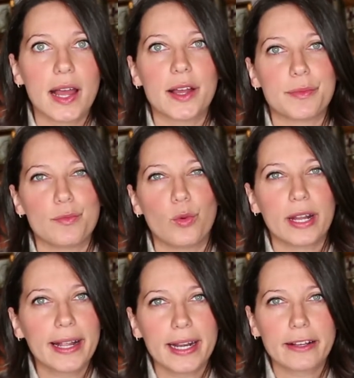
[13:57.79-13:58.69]
what
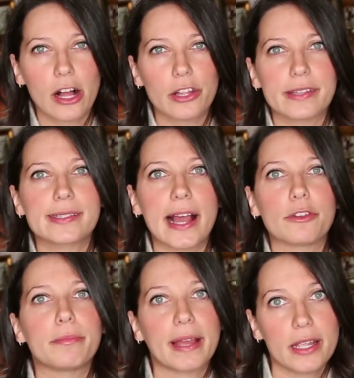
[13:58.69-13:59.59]
I kind of call the
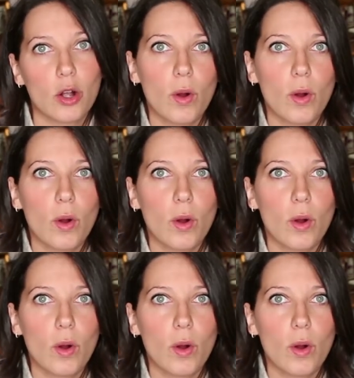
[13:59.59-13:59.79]
soundbite